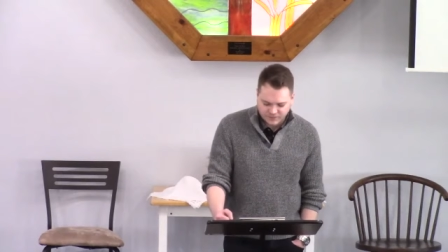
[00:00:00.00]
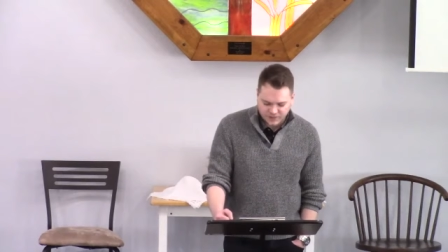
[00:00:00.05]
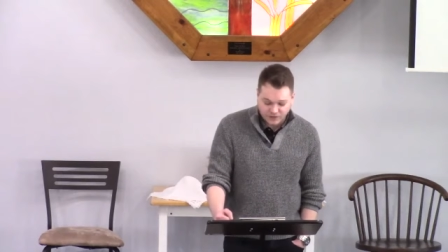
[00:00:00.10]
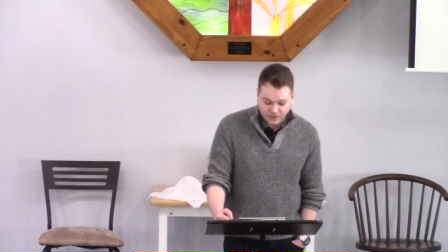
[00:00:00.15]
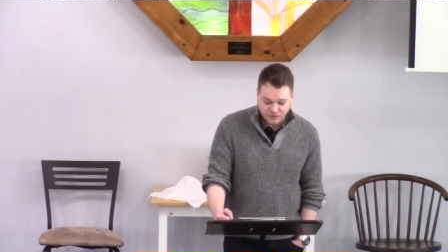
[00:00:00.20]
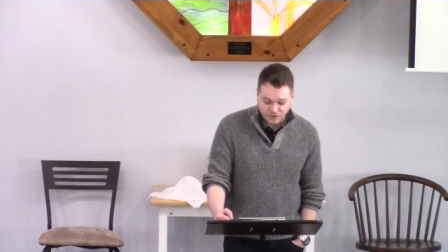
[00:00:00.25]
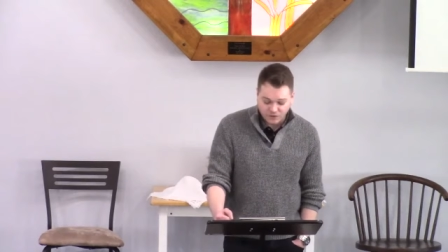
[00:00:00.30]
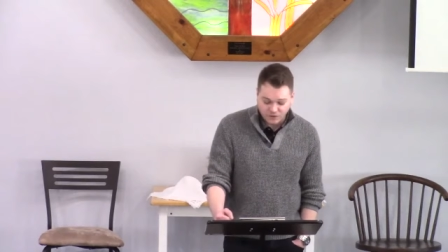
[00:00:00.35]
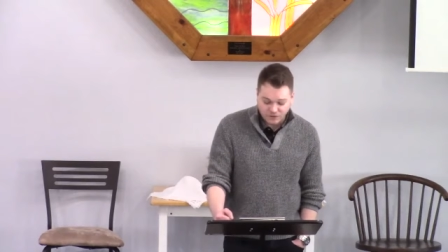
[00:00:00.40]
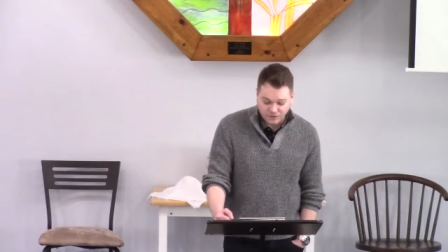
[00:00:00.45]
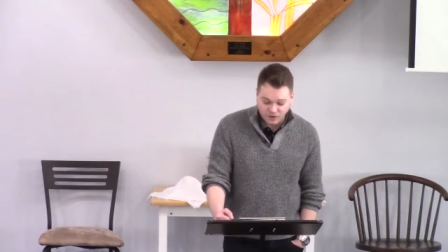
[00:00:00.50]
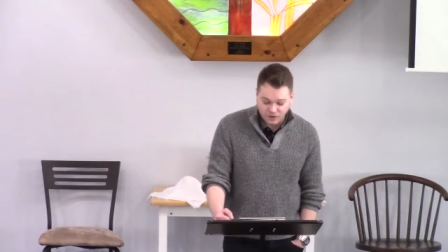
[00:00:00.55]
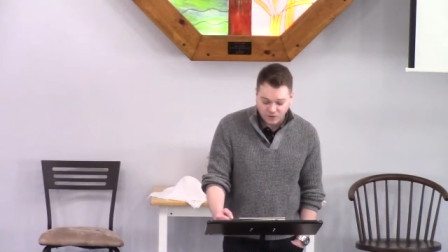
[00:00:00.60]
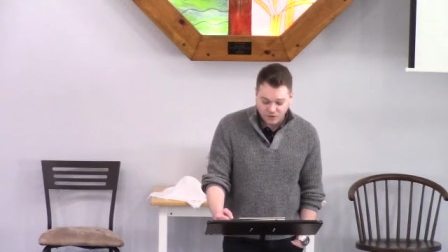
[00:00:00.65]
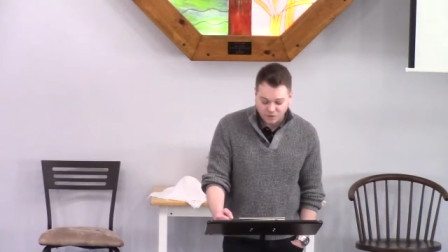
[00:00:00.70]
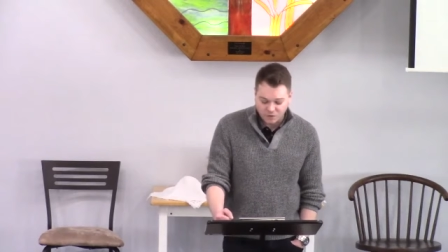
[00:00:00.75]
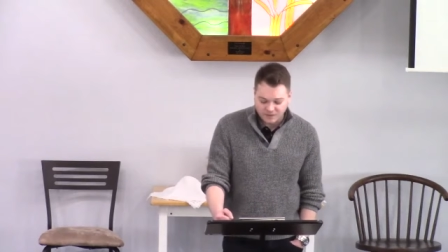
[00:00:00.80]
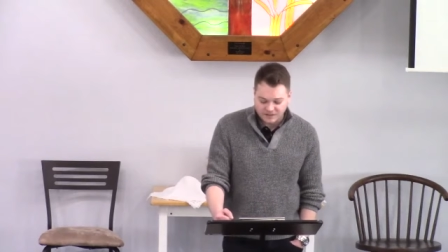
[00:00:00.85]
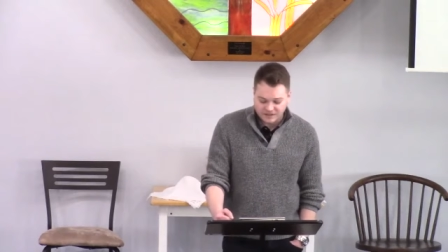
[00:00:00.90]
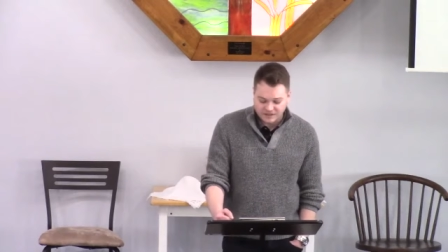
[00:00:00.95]
and your
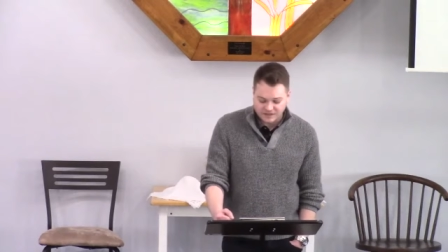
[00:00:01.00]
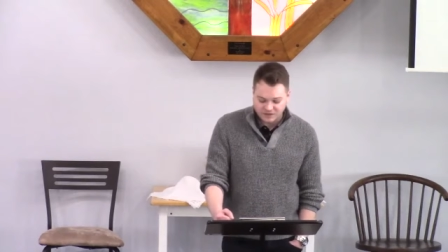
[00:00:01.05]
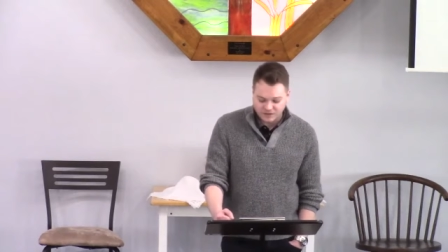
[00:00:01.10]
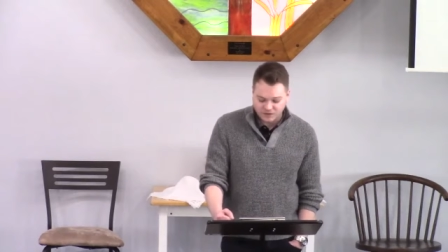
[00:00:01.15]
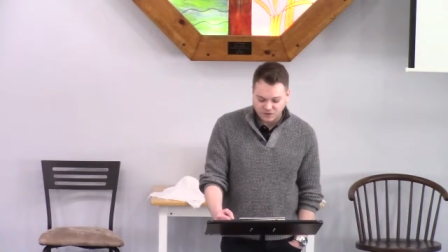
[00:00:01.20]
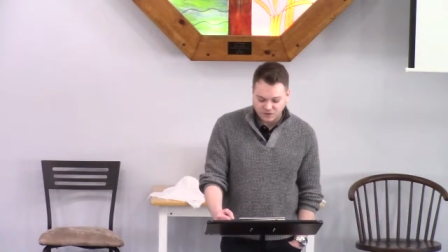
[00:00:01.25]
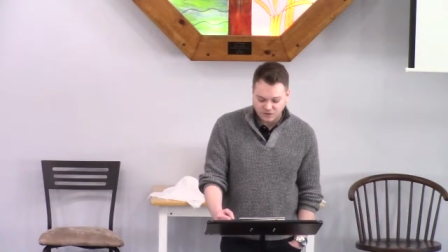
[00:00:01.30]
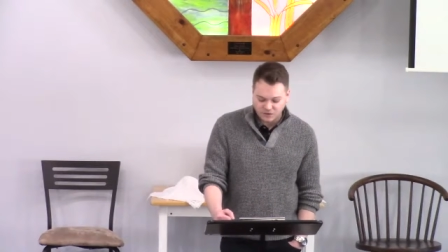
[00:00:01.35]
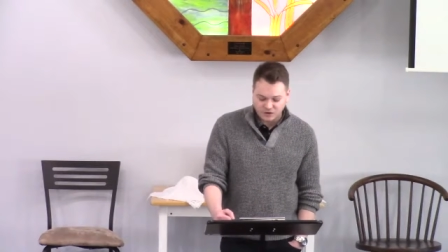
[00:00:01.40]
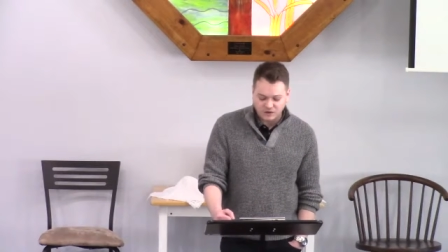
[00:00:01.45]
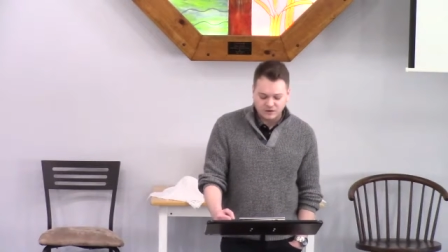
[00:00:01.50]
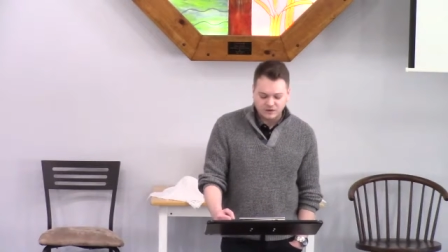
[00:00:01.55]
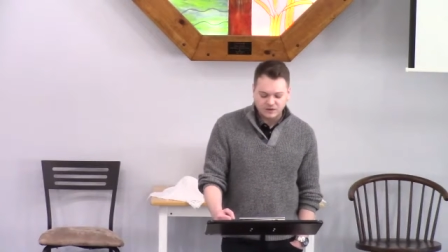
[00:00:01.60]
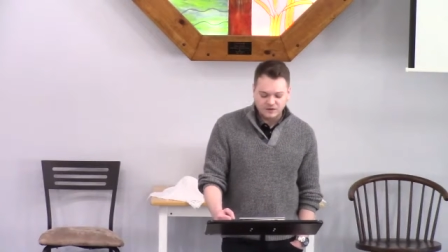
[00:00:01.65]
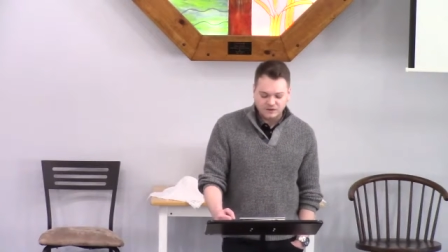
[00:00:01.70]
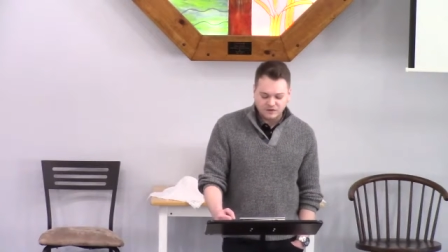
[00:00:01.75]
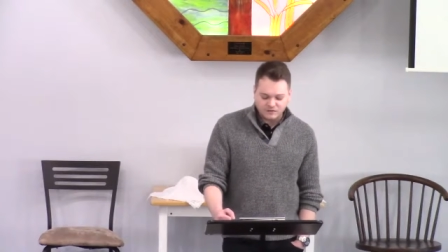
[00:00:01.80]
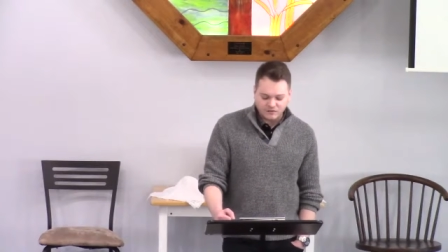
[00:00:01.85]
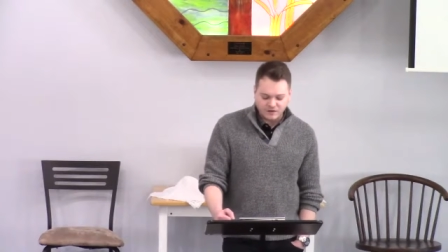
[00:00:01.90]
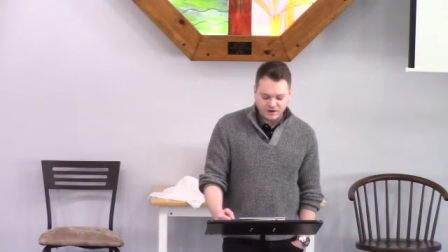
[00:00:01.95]
throne will be secure
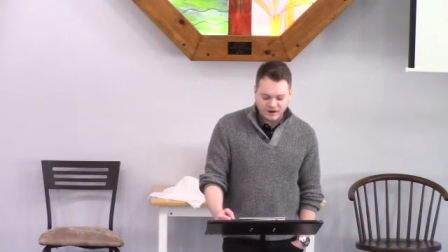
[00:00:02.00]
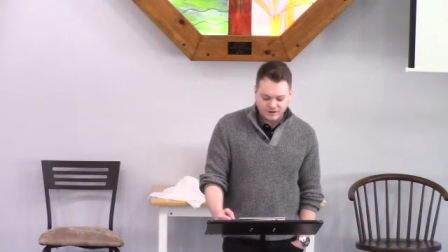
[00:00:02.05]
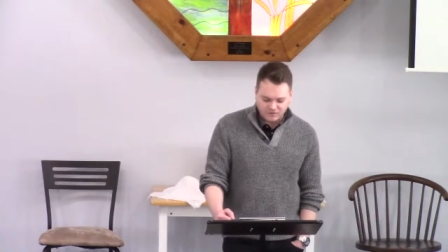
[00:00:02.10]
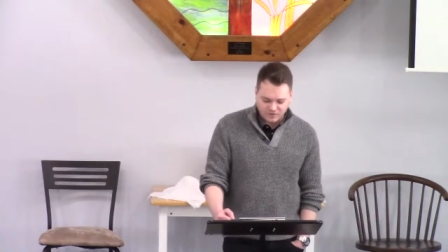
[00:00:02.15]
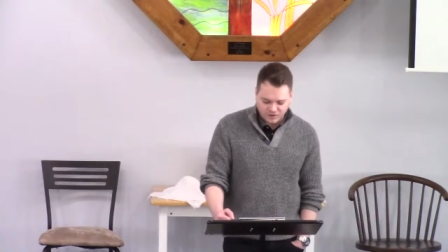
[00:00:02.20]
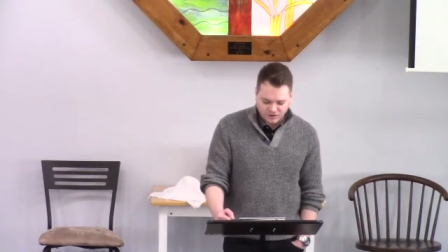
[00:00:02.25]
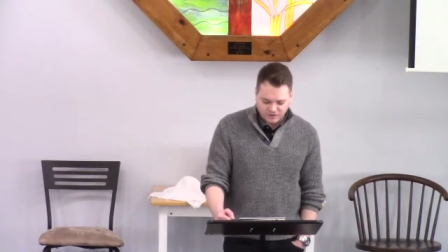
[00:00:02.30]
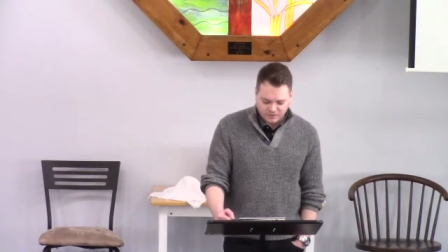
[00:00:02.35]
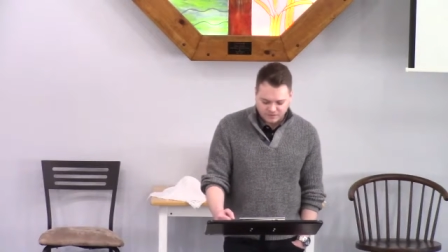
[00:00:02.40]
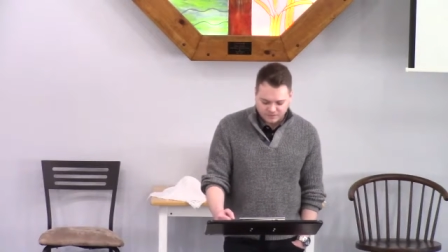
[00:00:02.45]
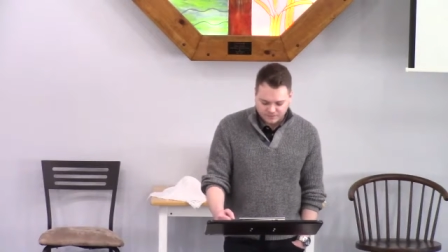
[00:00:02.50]
forever.